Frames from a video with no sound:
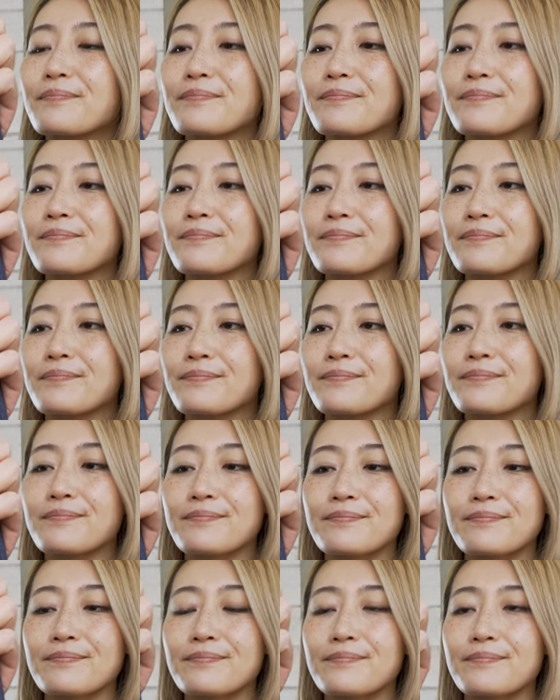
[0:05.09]

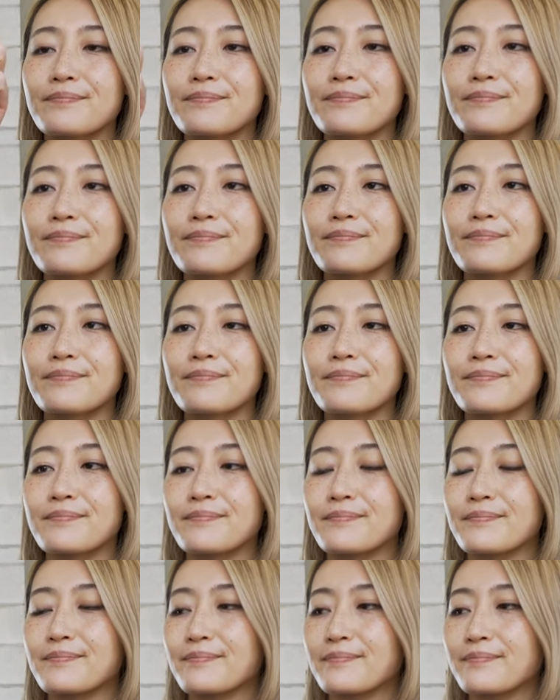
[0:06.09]

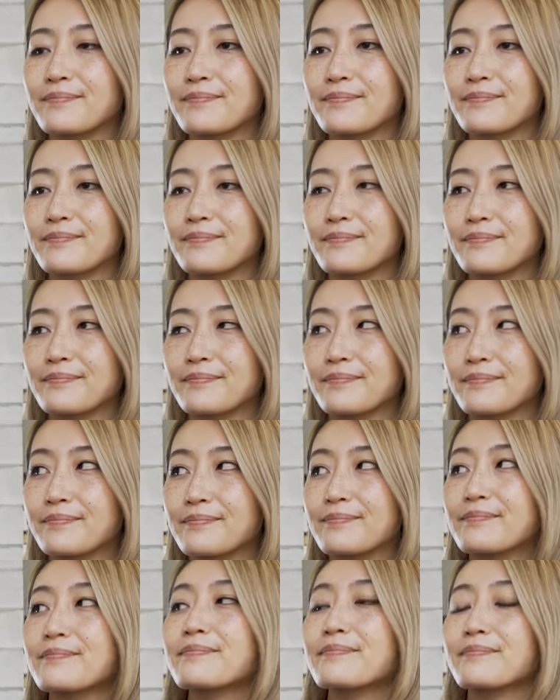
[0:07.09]

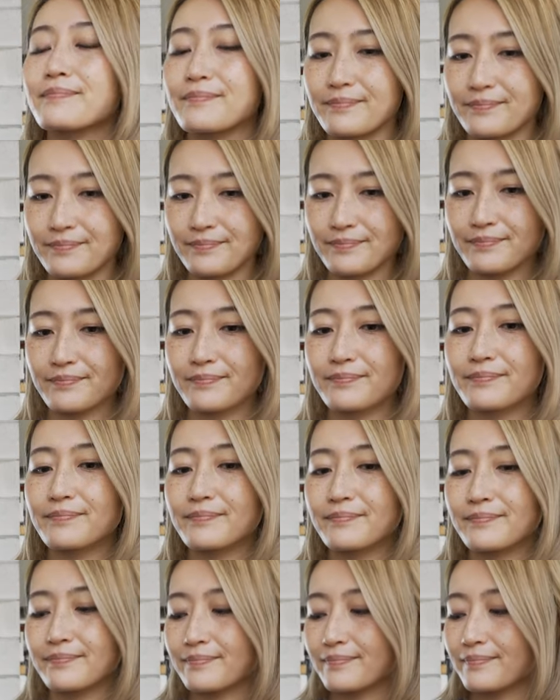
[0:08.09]

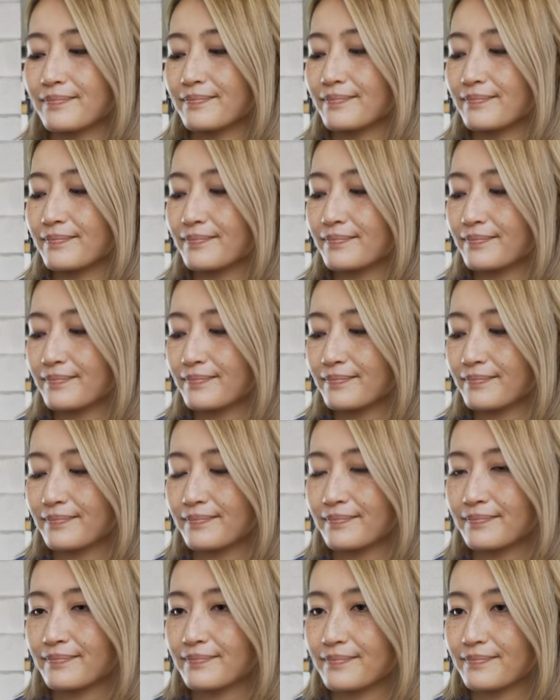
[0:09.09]

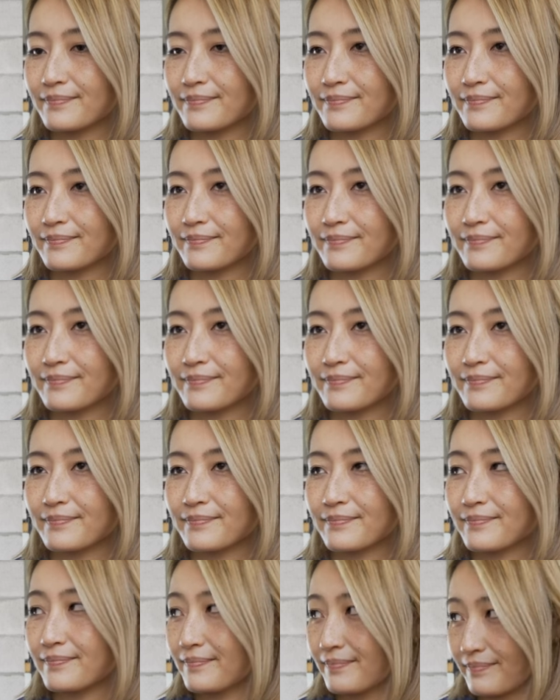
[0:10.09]

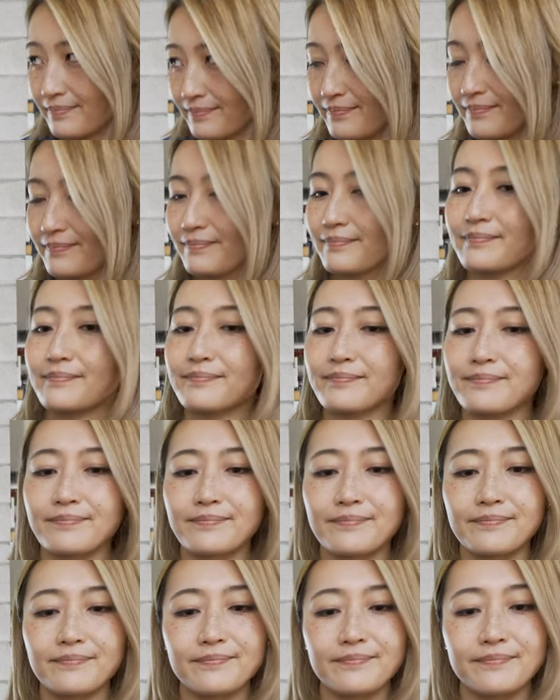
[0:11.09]

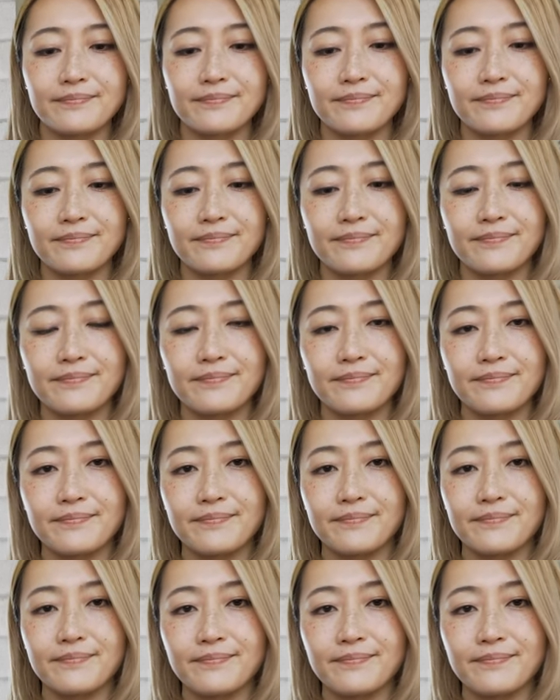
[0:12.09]
No words are spoken by the person on screen.